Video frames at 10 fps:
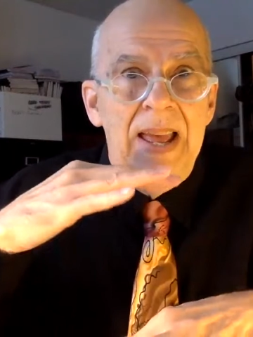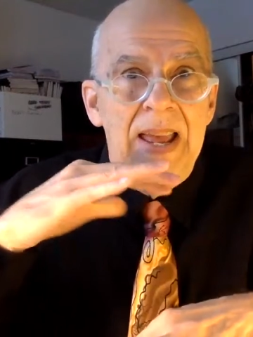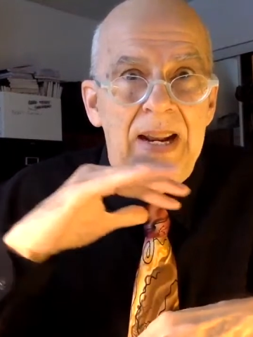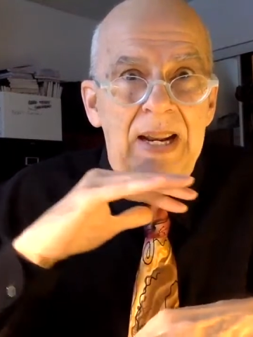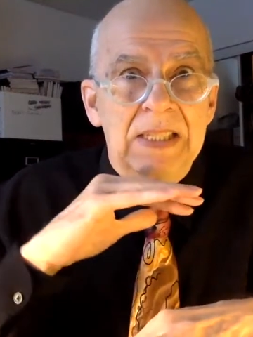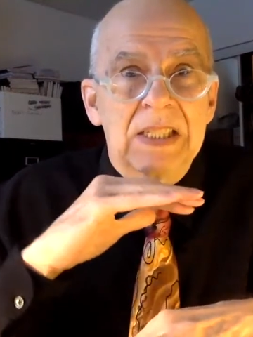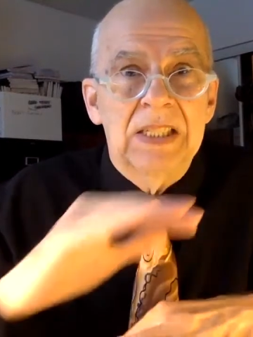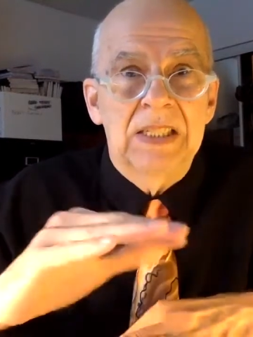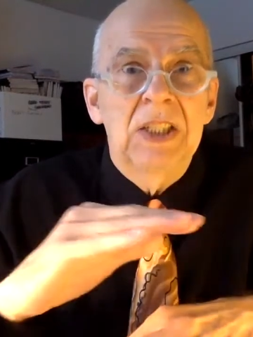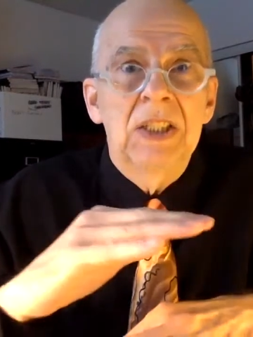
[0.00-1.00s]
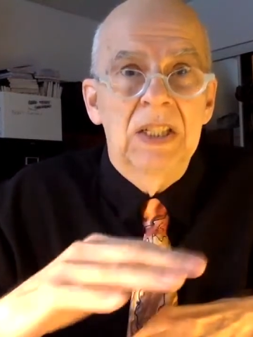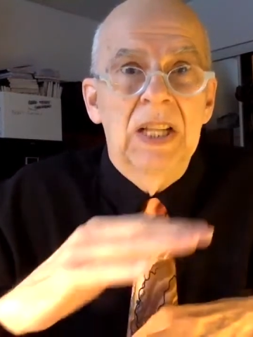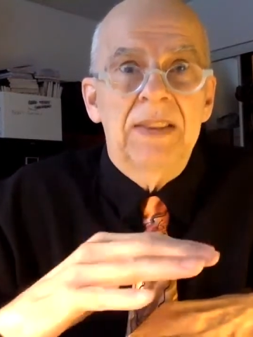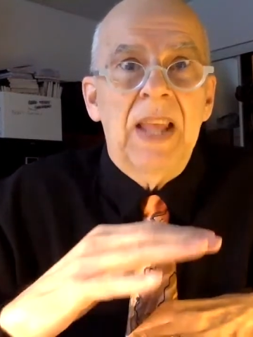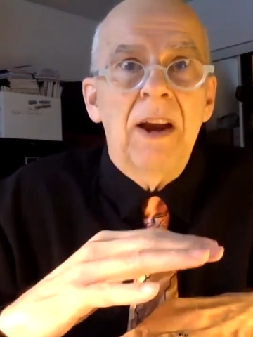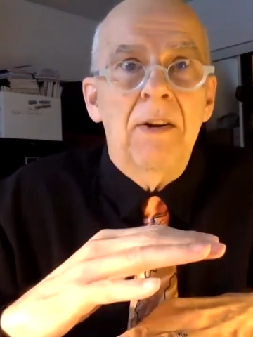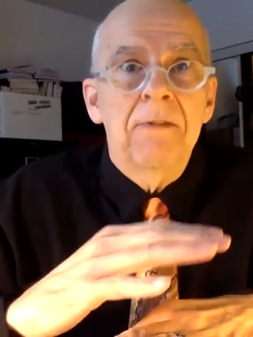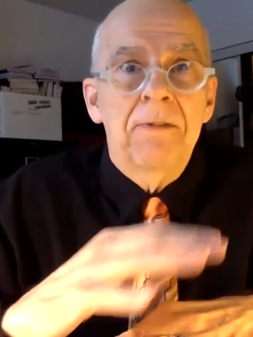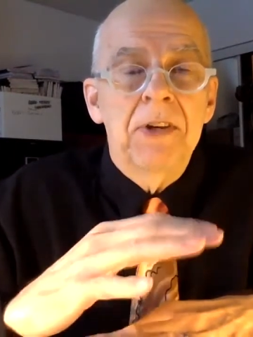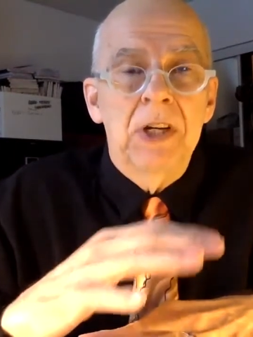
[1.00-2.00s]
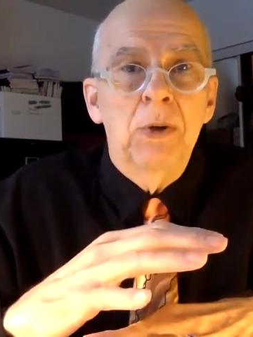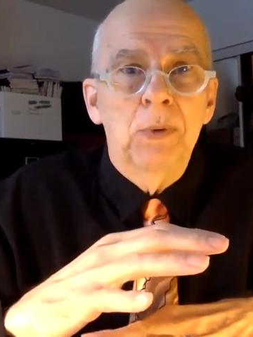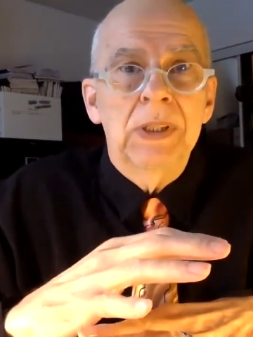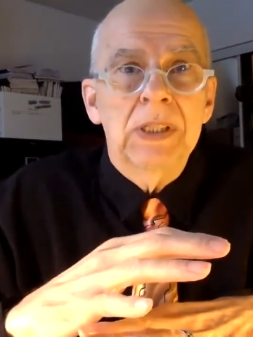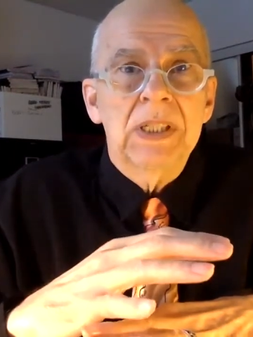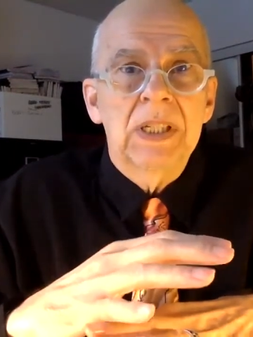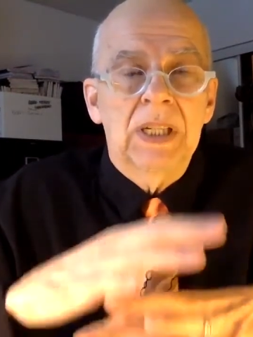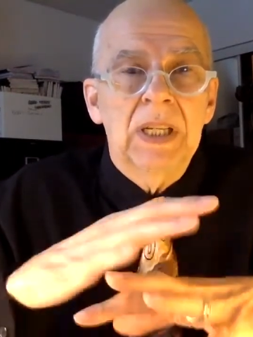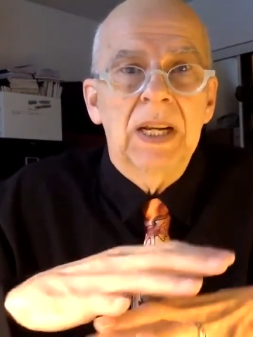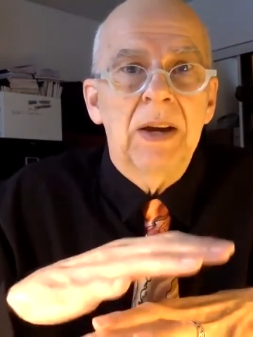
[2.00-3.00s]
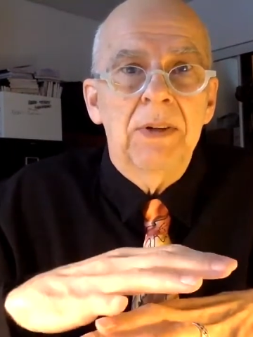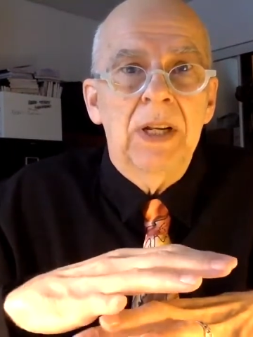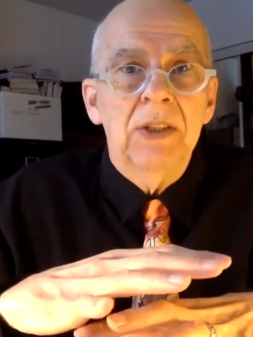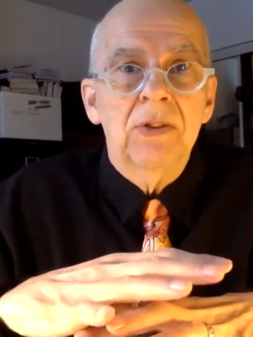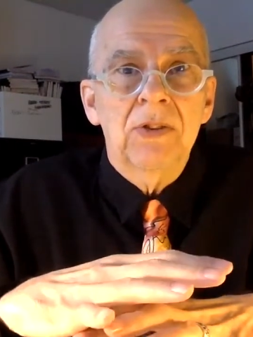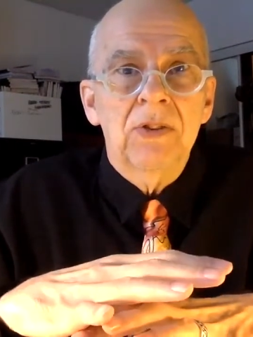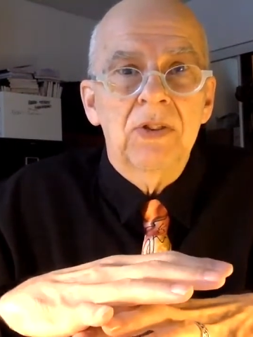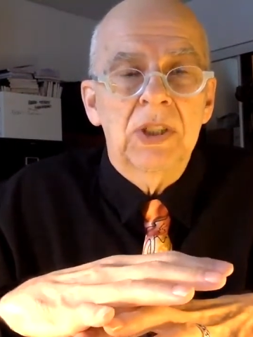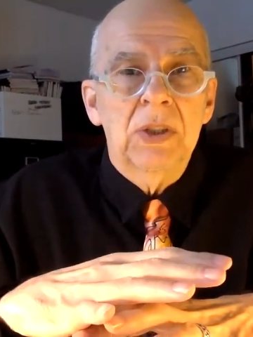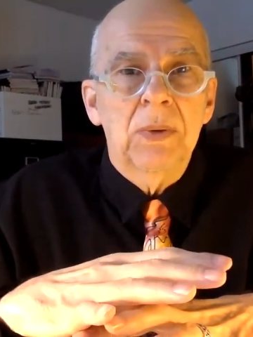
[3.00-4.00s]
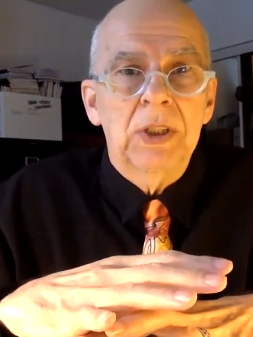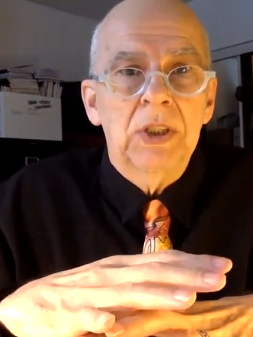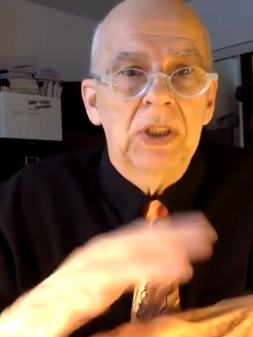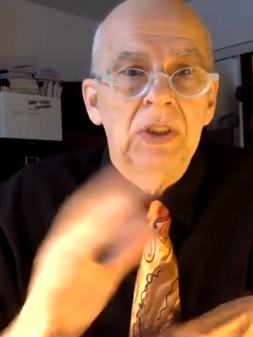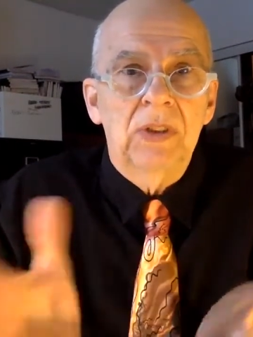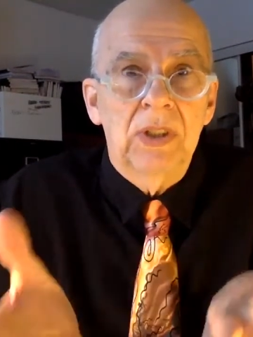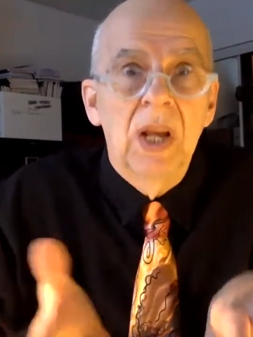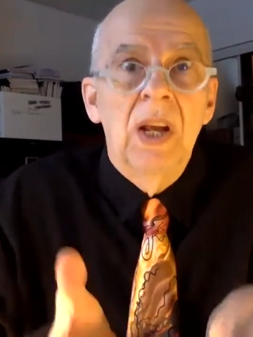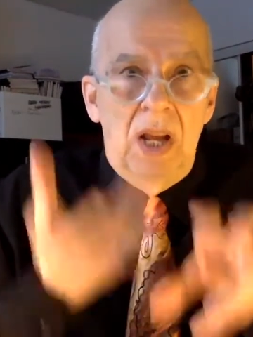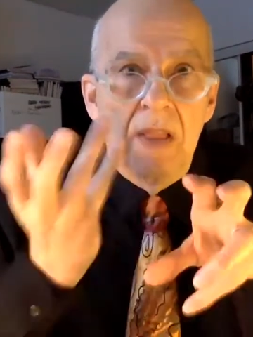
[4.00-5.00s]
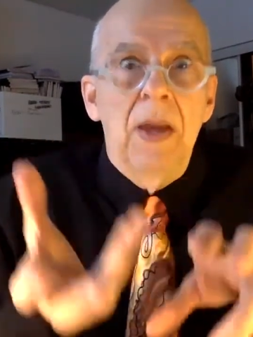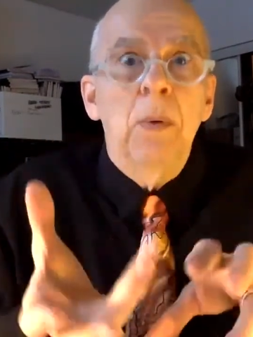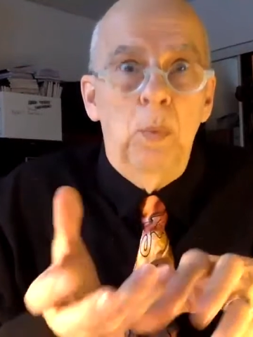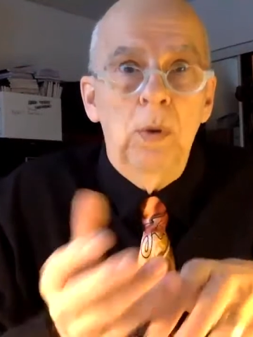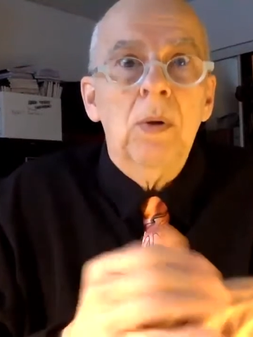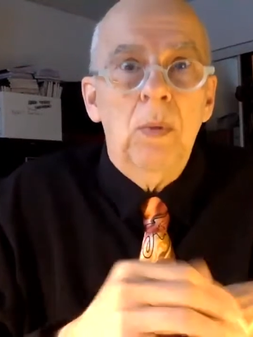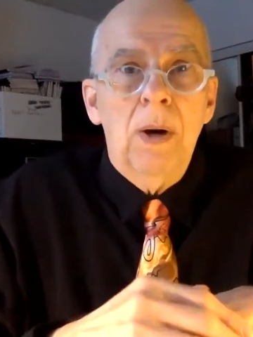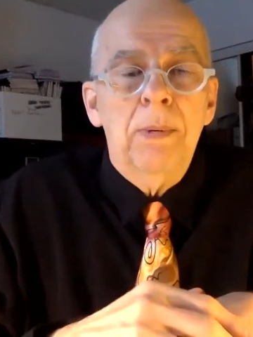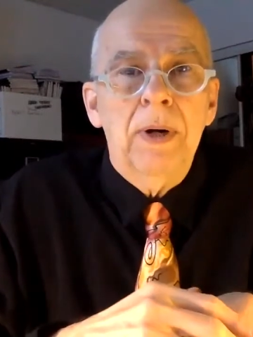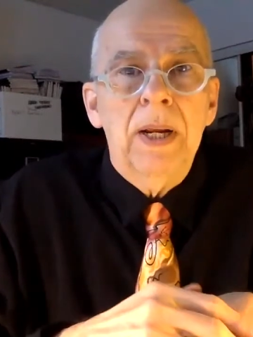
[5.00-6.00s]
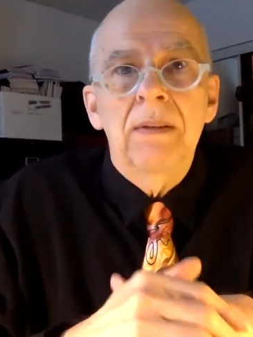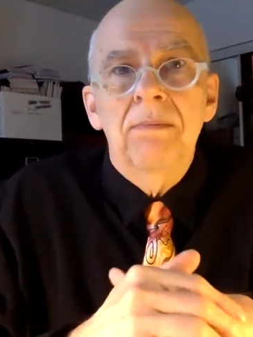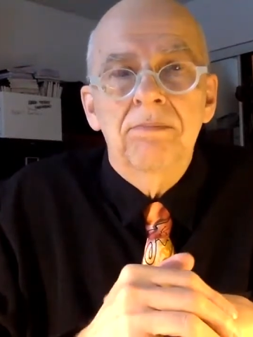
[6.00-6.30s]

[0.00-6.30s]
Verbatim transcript: and let's just let that fear really sink in how dangerous the situation is, and and then we'll cooperate